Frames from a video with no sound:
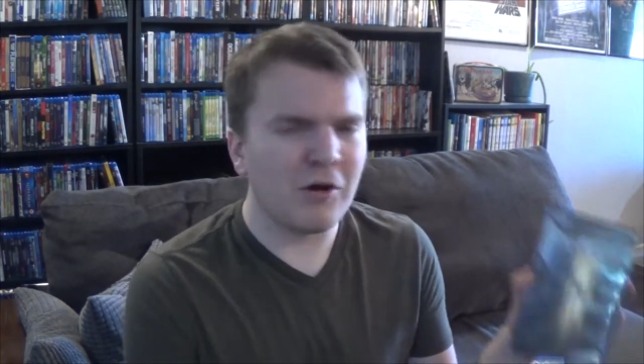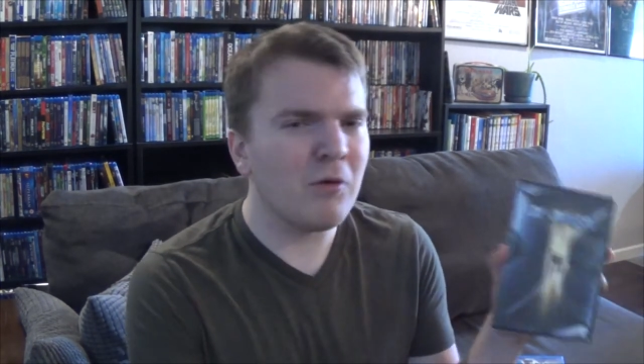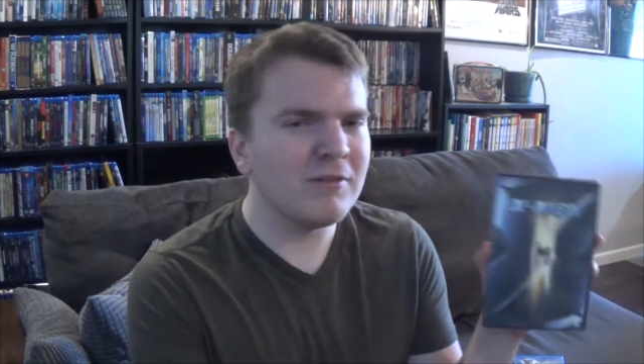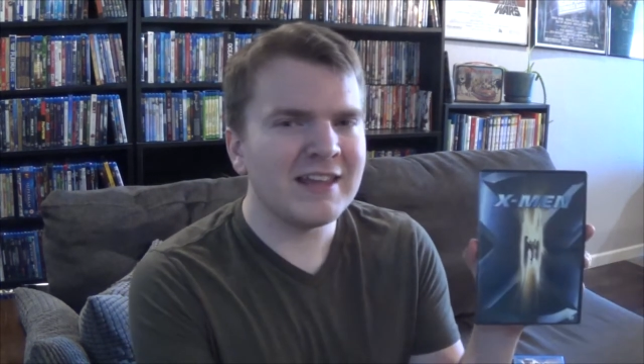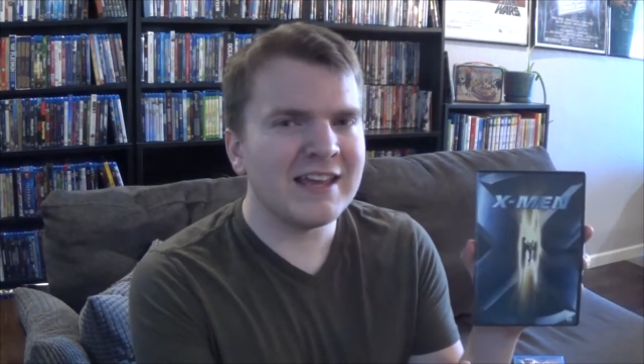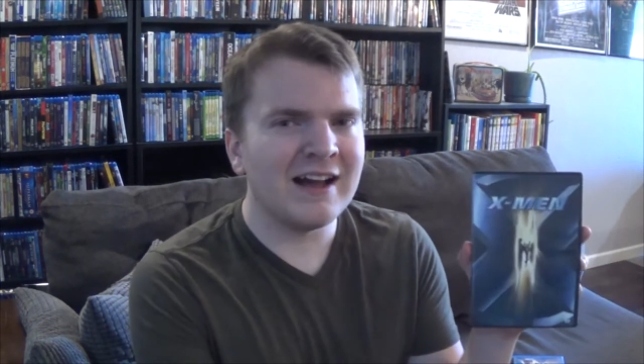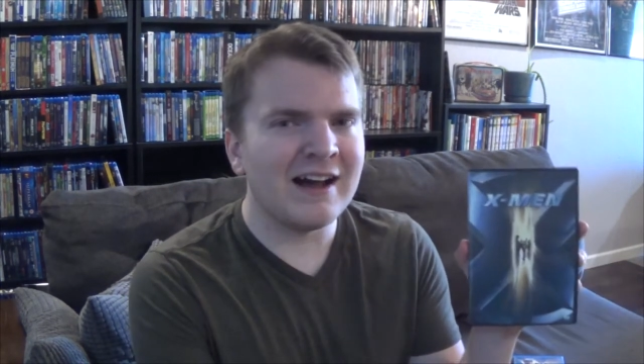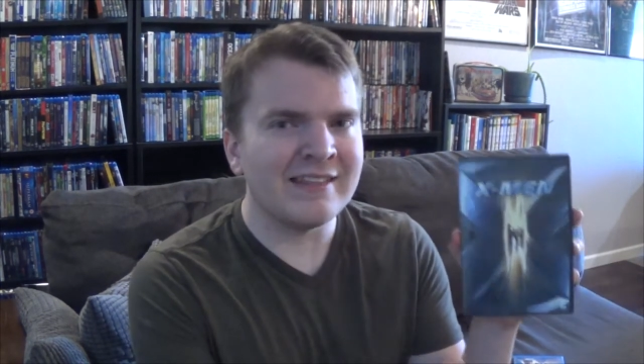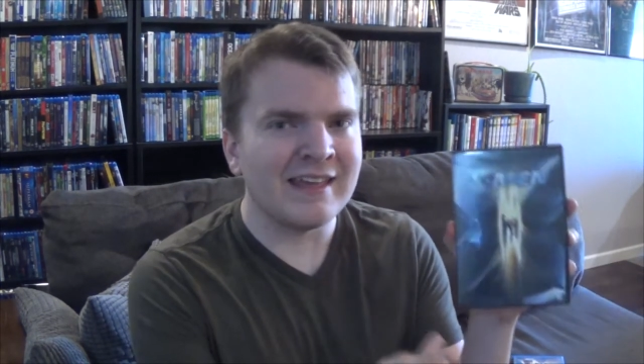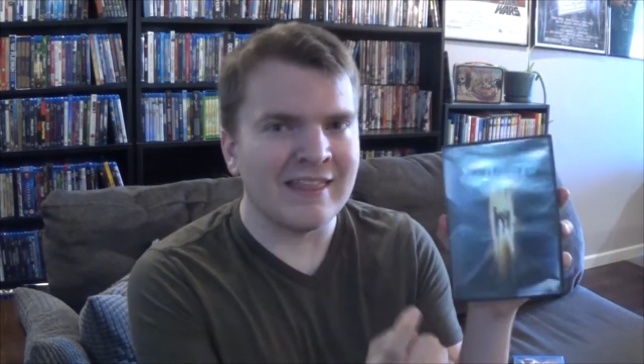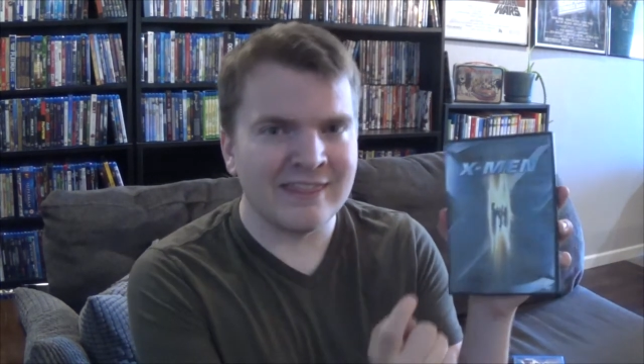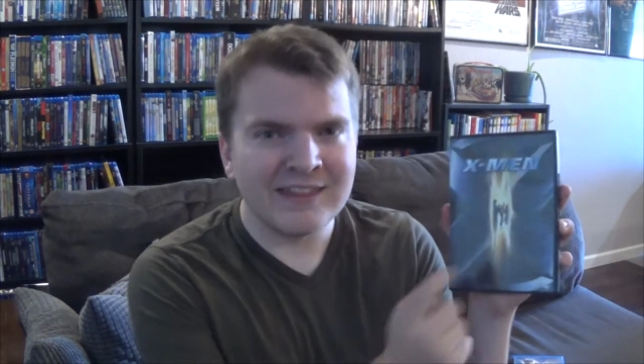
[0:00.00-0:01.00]
only
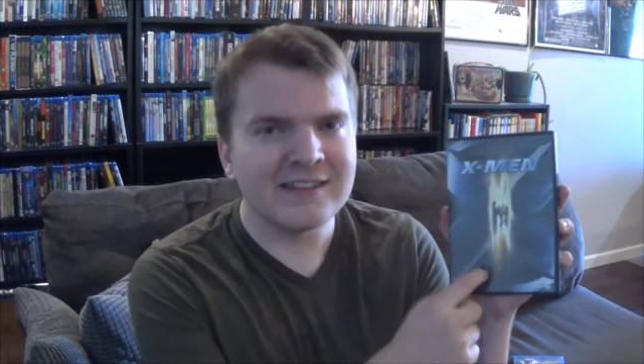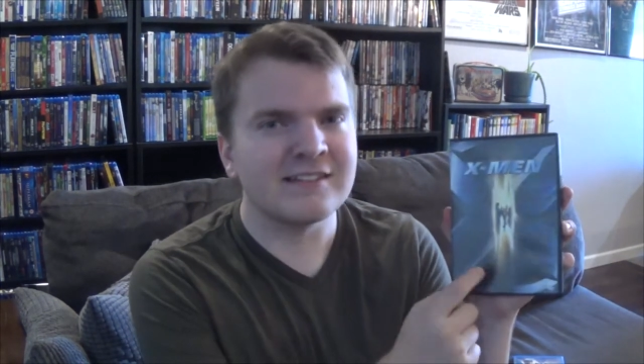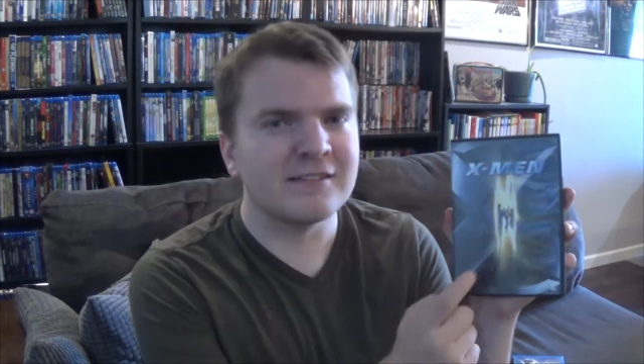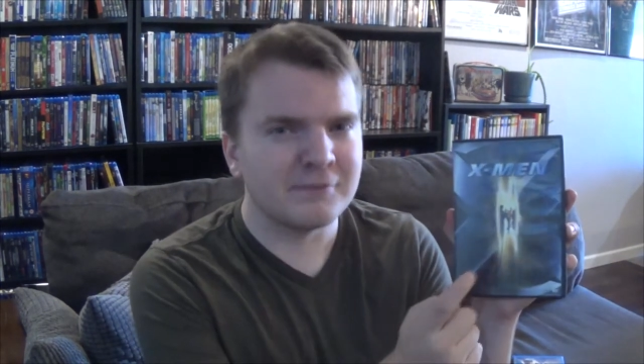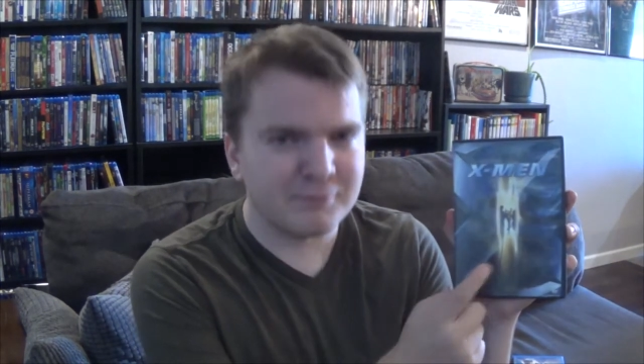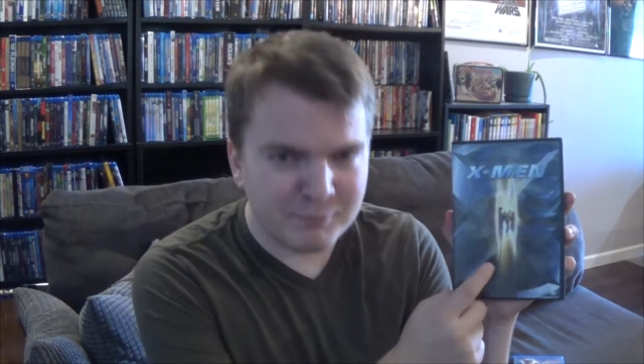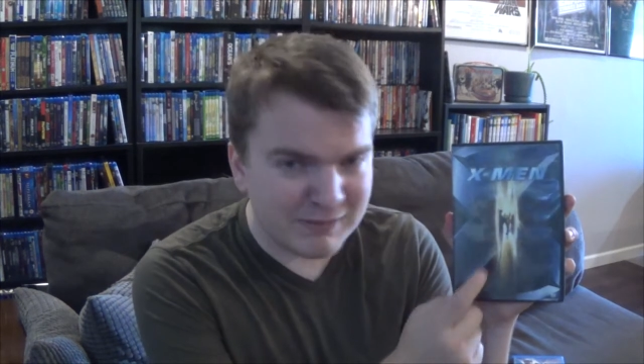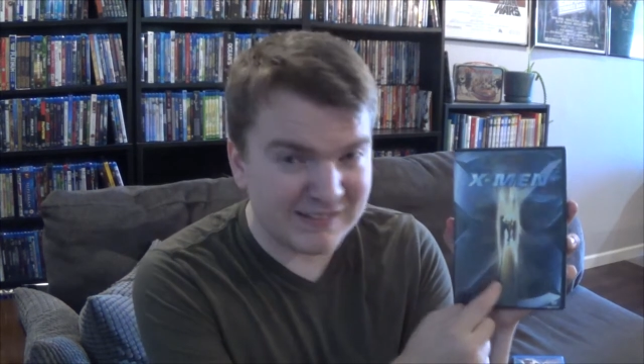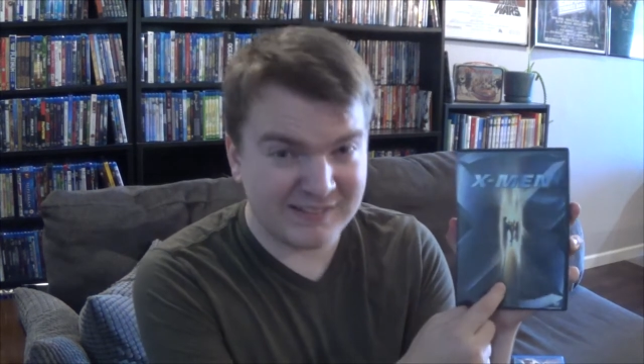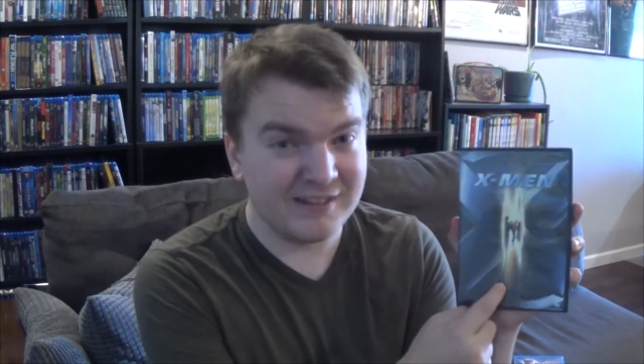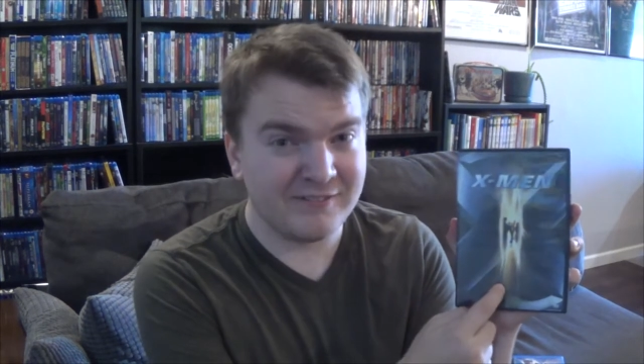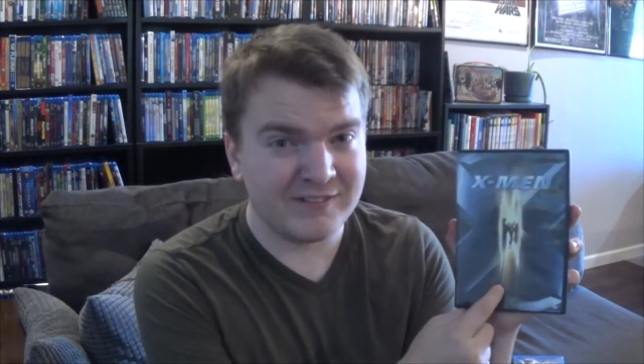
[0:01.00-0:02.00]
on this
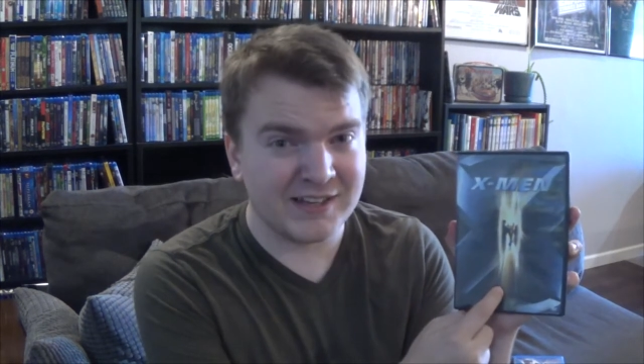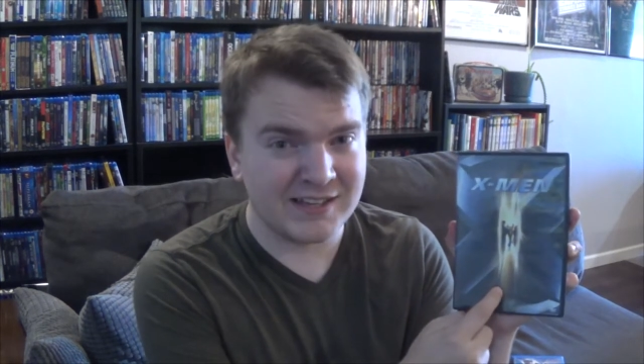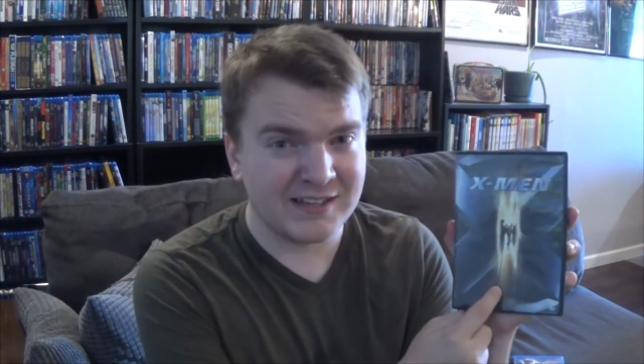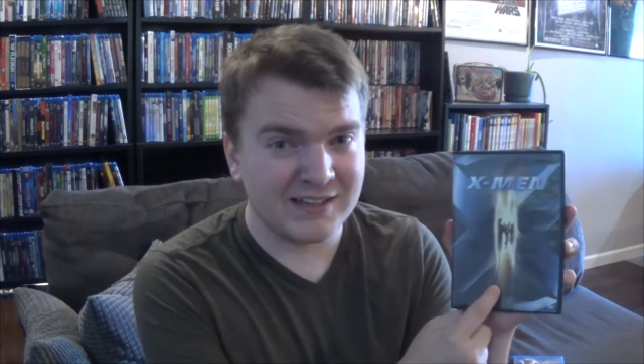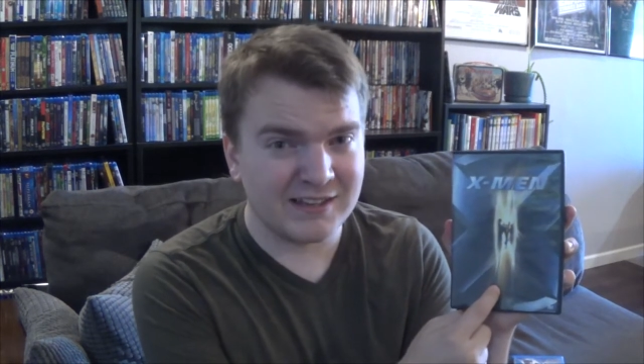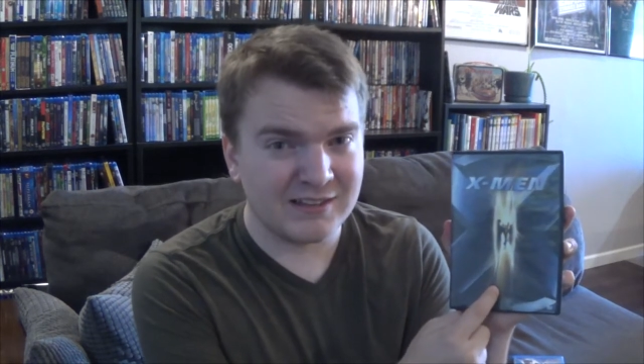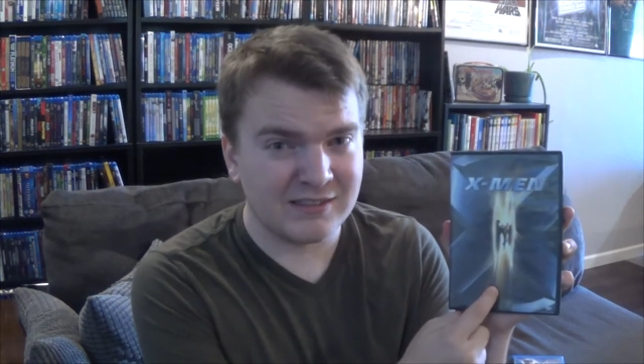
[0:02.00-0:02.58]
specific